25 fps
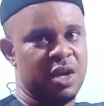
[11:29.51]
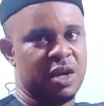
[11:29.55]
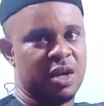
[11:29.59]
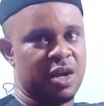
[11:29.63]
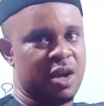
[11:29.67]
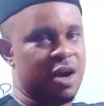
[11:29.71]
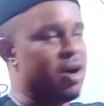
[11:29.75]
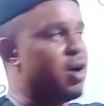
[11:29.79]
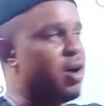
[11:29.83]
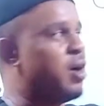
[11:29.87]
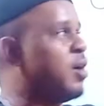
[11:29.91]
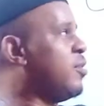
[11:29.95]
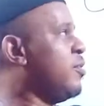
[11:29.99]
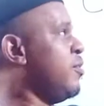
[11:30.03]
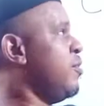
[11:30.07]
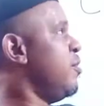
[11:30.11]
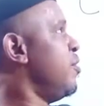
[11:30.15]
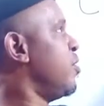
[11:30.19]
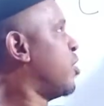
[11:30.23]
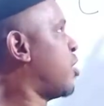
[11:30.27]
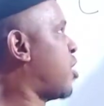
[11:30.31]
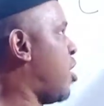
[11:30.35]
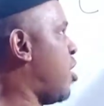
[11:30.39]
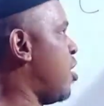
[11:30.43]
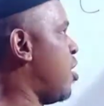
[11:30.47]

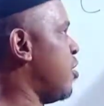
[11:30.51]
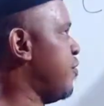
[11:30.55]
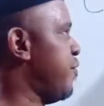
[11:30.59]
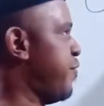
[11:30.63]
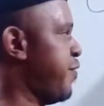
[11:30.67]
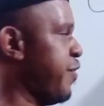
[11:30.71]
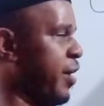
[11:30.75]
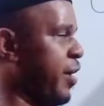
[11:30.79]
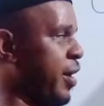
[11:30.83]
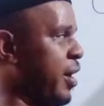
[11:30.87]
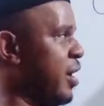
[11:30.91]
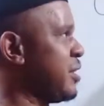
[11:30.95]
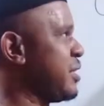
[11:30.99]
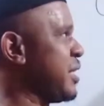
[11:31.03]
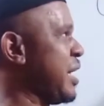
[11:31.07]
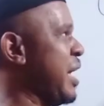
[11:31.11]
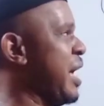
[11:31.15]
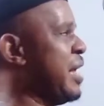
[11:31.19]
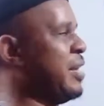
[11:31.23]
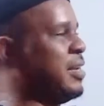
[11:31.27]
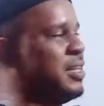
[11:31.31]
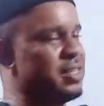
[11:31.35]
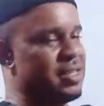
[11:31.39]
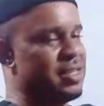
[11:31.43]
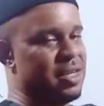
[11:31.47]
Convert,
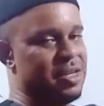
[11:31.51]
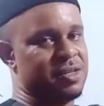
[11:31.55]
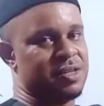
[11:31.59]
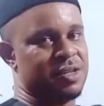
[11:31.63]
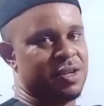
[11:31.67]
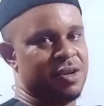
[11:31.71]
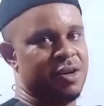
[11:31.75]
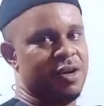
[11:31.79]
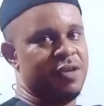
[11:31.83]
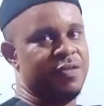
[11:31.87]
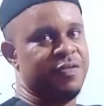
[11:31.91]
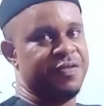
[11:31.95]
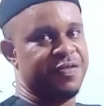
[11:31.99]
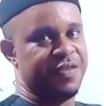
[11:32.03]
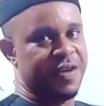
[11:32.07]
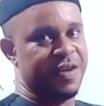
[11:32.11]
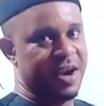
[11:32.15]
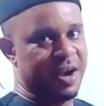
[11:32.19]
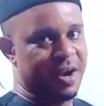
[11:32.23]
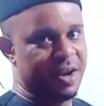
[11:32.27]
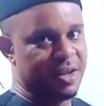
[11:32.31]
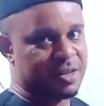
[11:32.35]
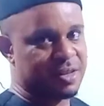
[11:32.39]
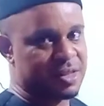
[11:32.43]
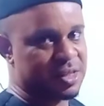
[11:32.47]
and this is
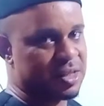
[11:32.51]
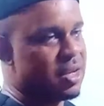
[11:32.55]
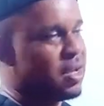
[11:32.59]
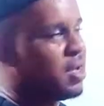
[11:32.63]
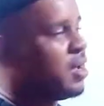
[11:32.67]
convert.